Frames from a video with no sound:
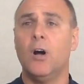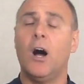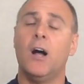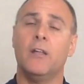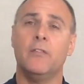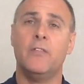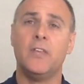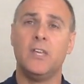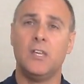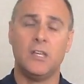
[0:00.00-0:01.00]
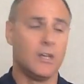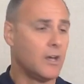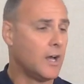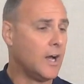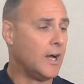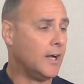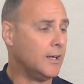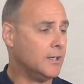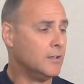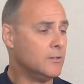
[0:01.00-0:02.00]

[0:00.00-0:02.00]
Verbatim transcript: on the uh,